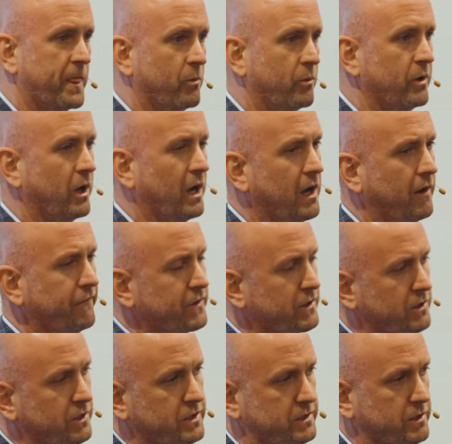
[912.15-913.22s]
We often
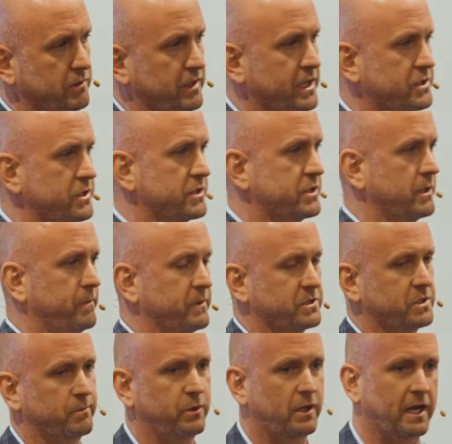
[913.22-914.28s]
look at the relationship of
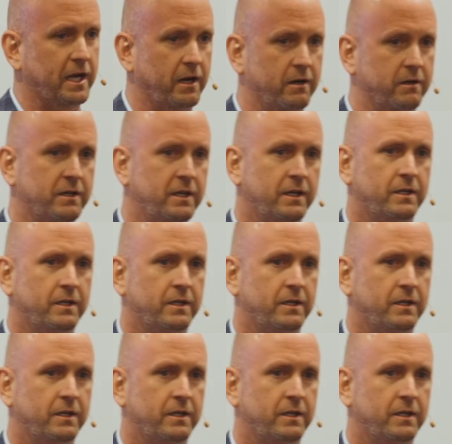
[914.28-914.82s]
supplier